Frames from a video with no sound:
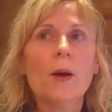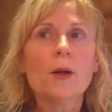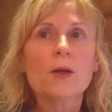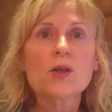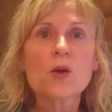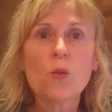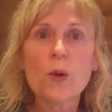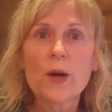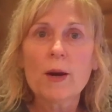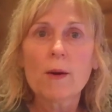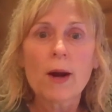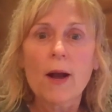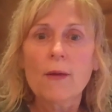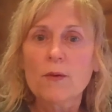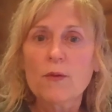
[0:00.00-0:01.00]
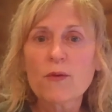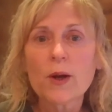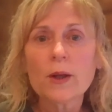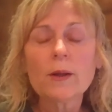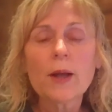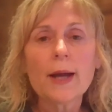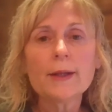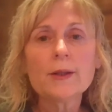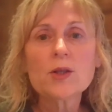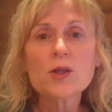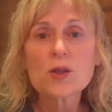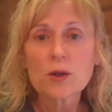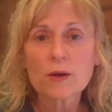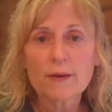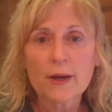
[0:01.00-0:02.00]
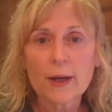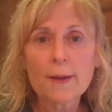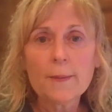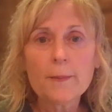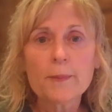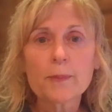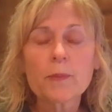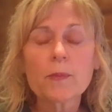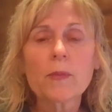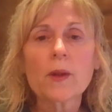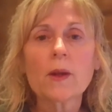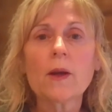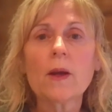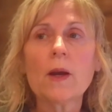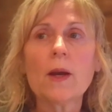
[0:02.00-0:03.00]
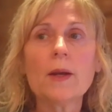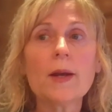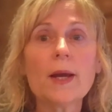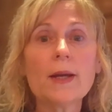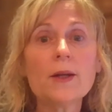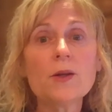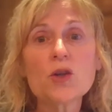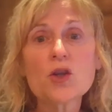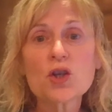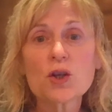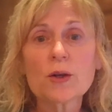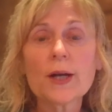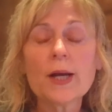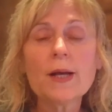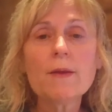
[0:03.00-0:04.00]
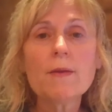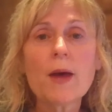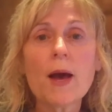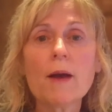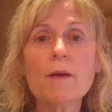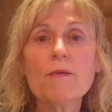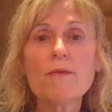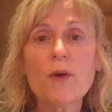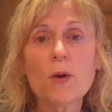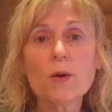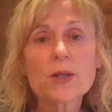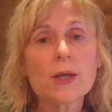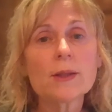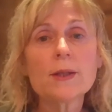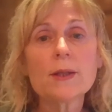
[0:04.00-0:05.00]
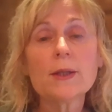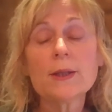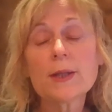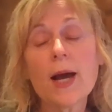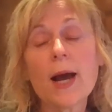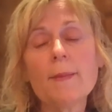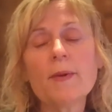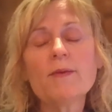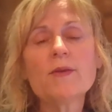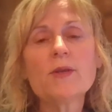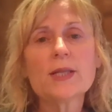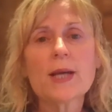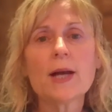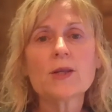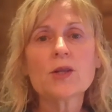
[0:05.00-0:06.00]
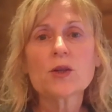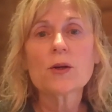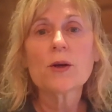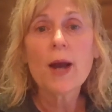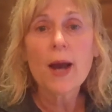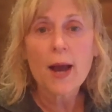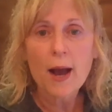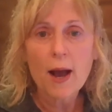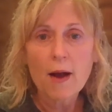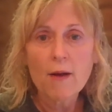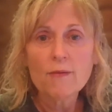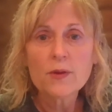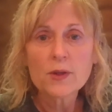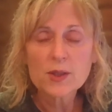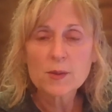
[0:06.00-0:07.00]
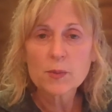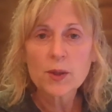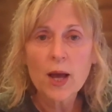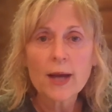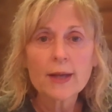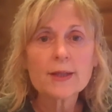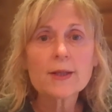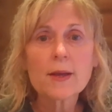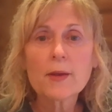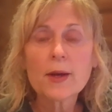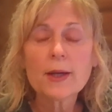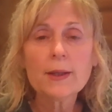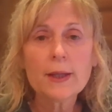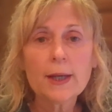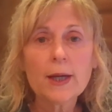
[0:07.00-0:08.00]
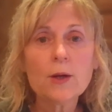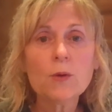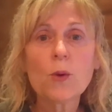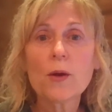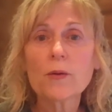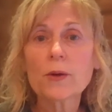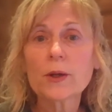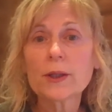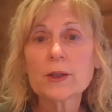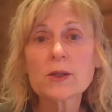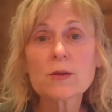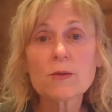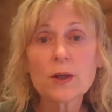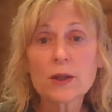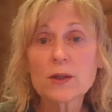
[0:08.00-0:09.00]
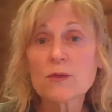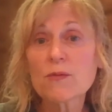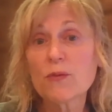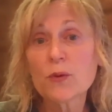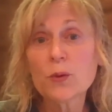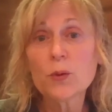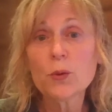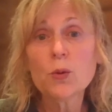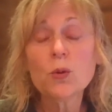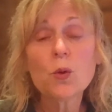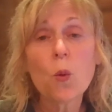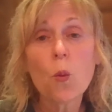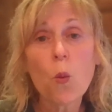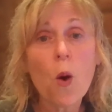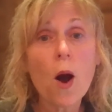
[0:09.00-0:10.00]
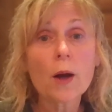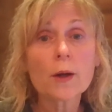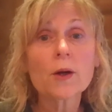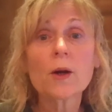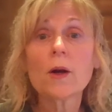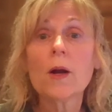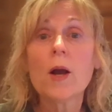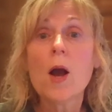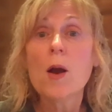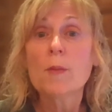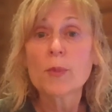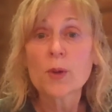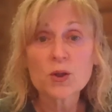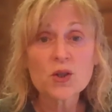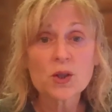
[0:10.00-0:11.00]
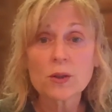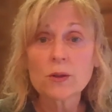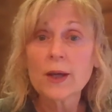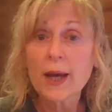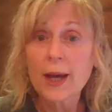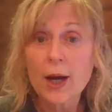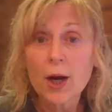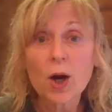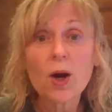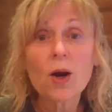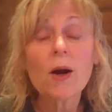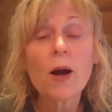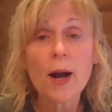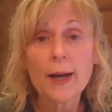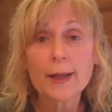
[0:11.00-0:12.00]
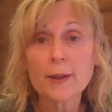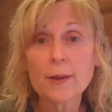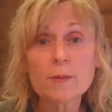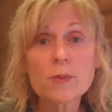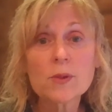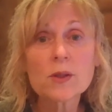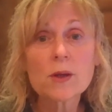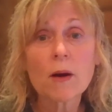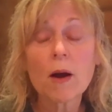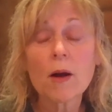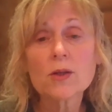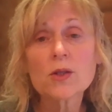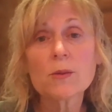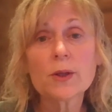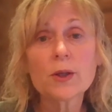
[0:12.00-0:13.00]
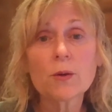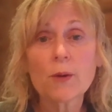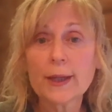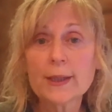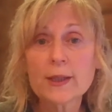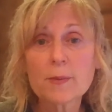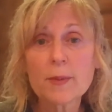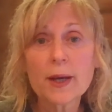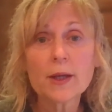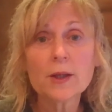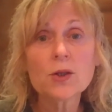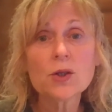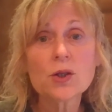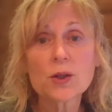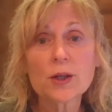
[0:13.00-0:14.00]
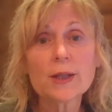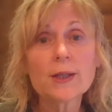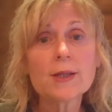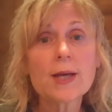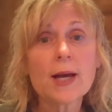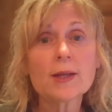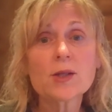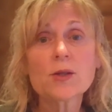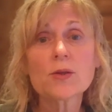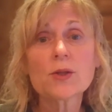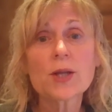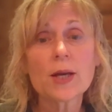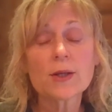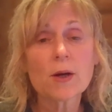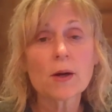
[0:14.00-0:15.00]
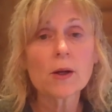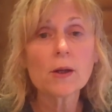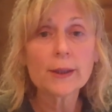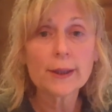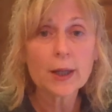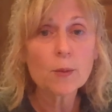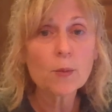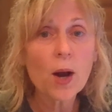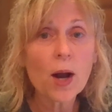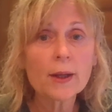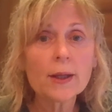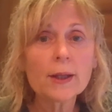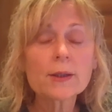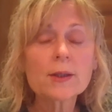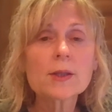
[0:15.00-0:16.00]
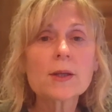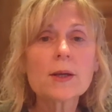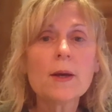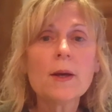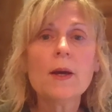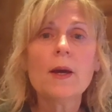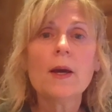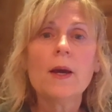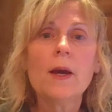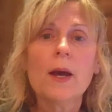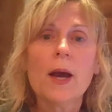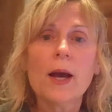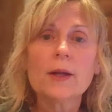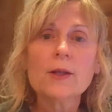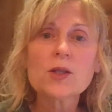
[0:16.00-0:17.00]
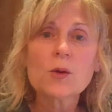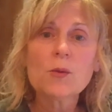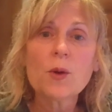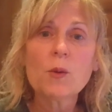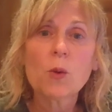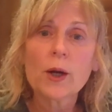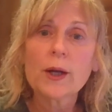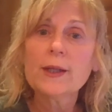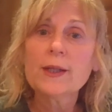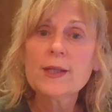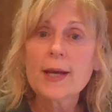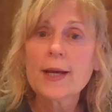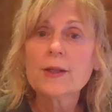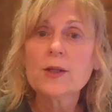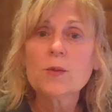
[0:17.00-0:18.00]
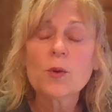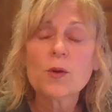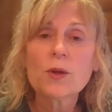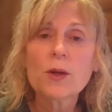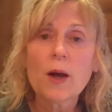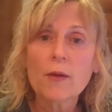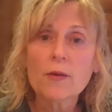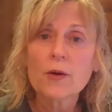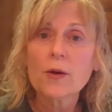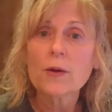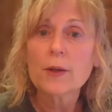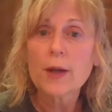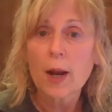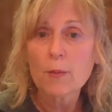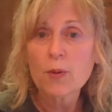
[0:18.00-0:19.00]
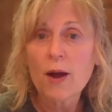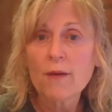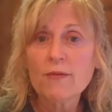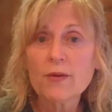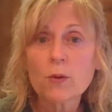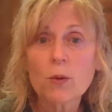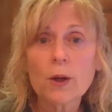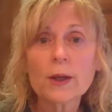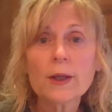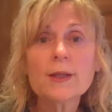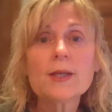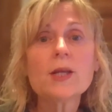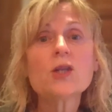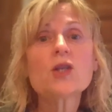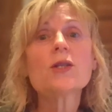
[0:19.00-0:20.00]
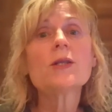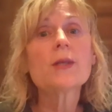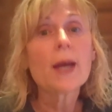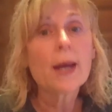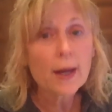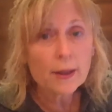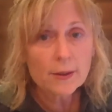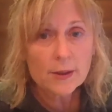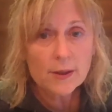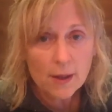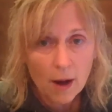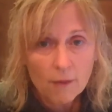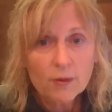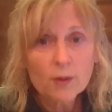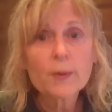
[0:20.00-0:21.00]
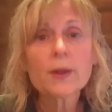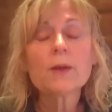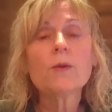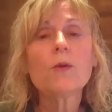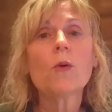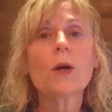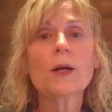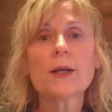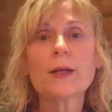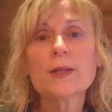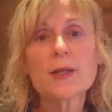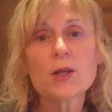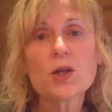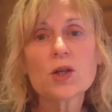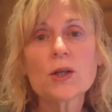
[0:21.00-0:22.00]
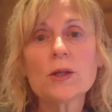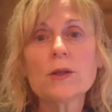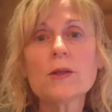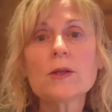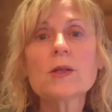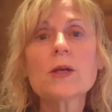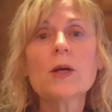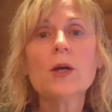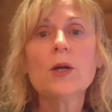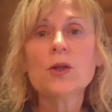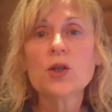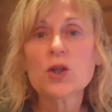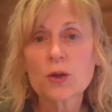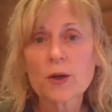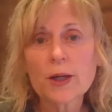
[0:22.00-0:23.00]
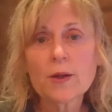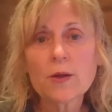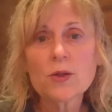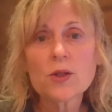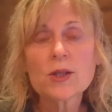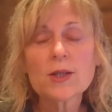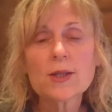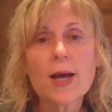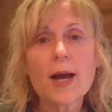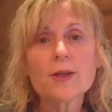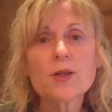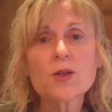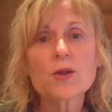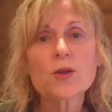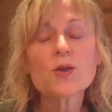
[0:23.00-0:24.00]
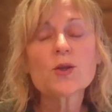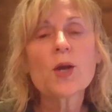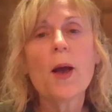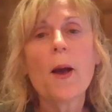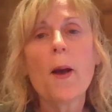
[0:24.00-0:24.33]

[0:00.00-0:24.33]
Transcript: So we are on the front line serving and, and ensuring that folks that in time of disaster have the supplies that they need, whether it's it's food, water, personal care items are also in great demand during disasters as are cleaning products. And so we work in tandem with the other nonprofit organizations and government organizations during those disasters.